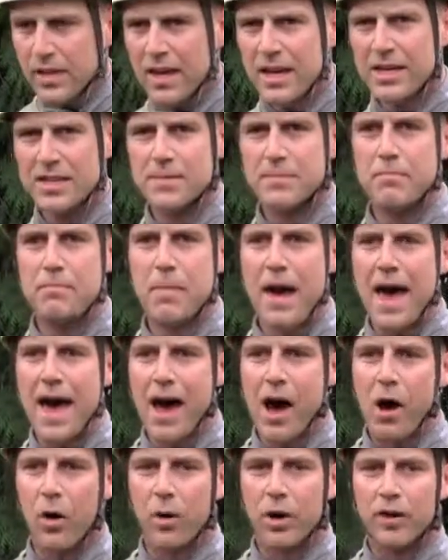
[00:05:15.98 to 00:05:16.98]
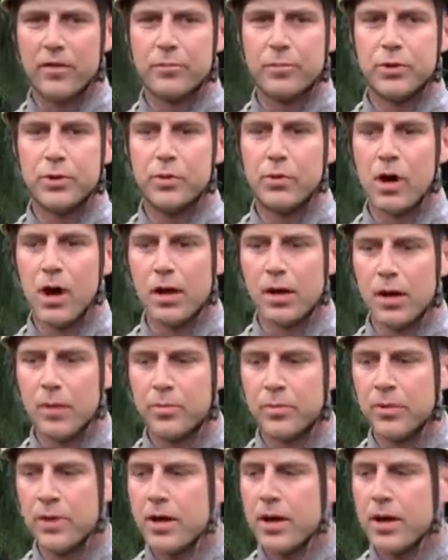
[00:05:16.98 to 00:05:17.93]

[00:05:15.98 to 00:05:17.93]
is Mao out of Puyallup.